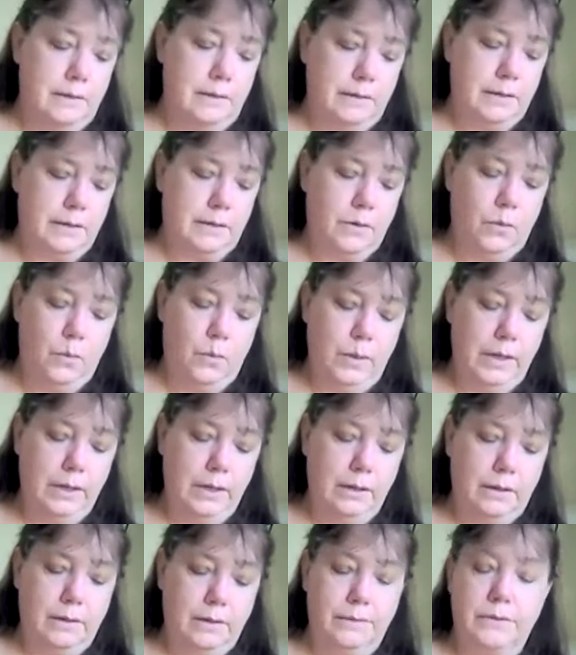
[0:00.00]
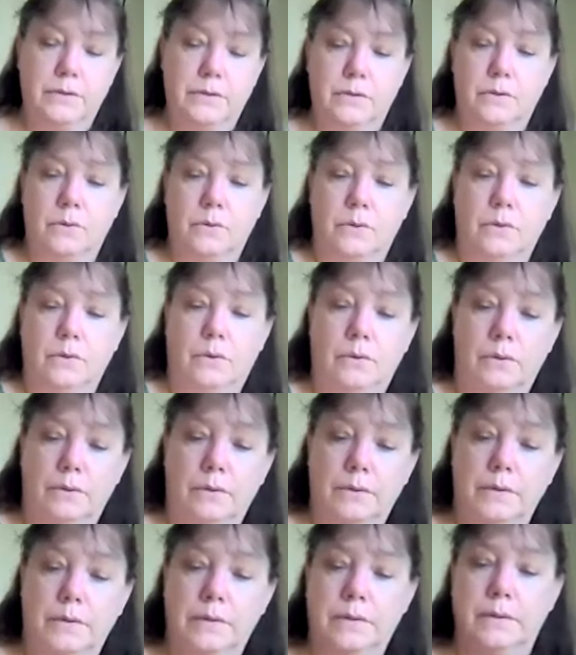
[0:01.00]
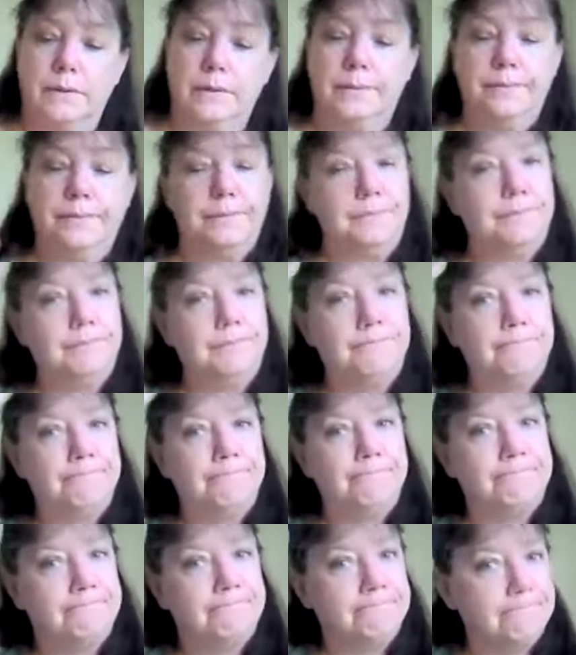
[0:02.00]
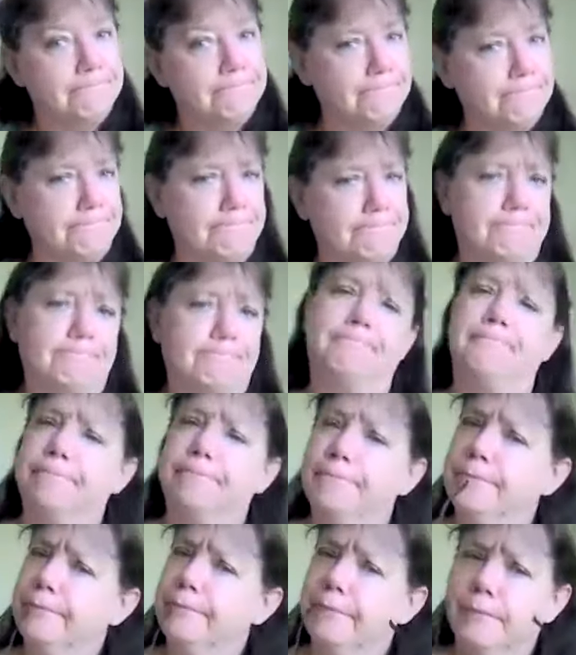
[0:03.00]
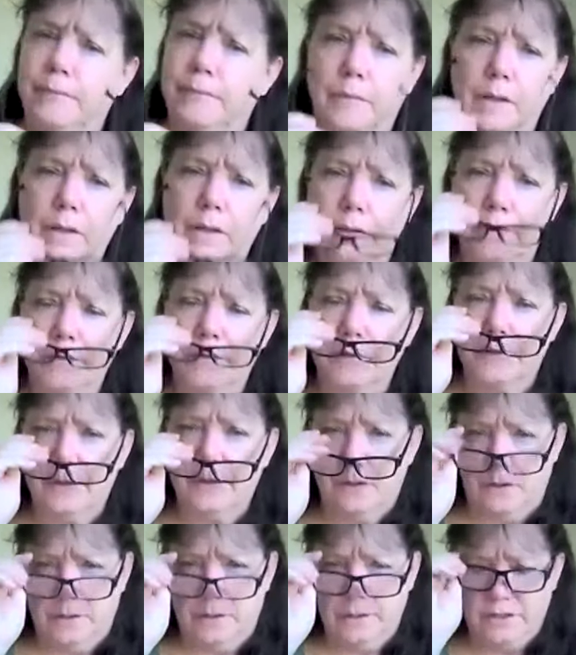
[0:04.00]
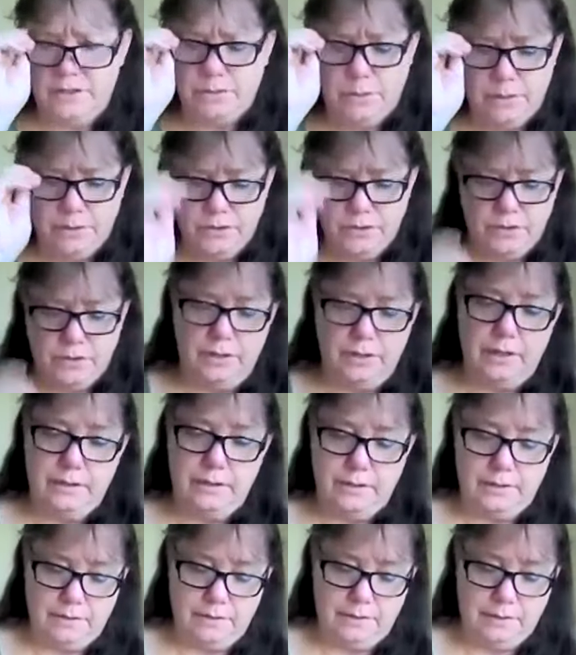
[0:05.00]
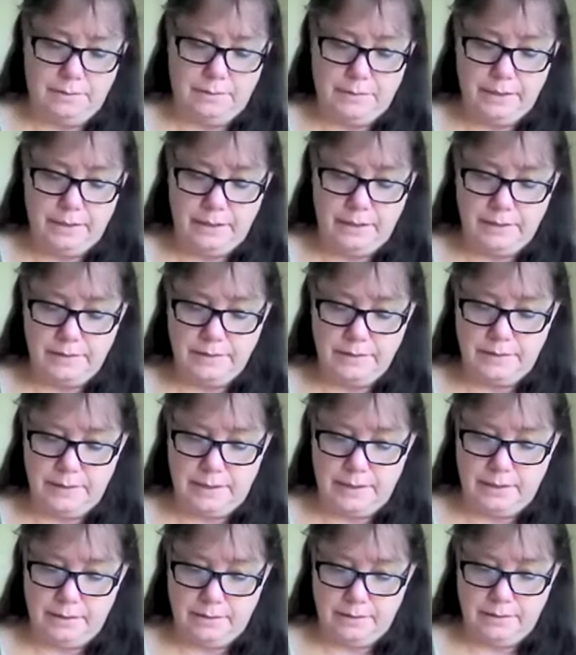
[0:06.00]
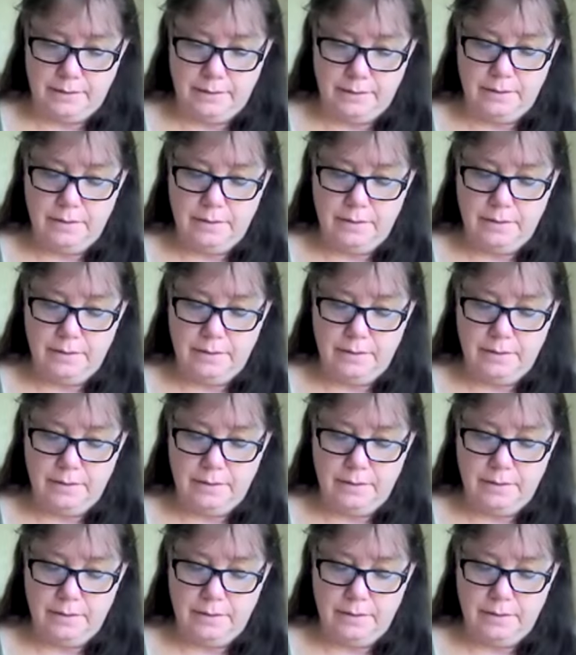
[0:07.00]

The Queen of Scrolls. This is an odd direction that the money has taken.